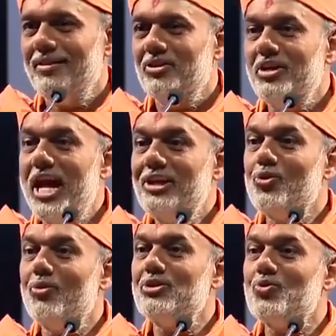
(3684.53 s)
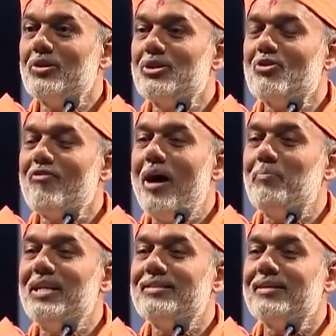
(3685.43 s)
The natural resources of
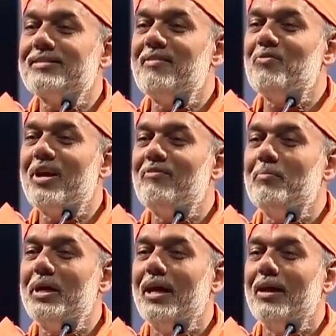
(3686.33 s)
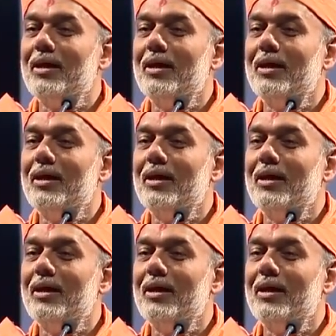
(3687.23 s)
happiness are same for everybody.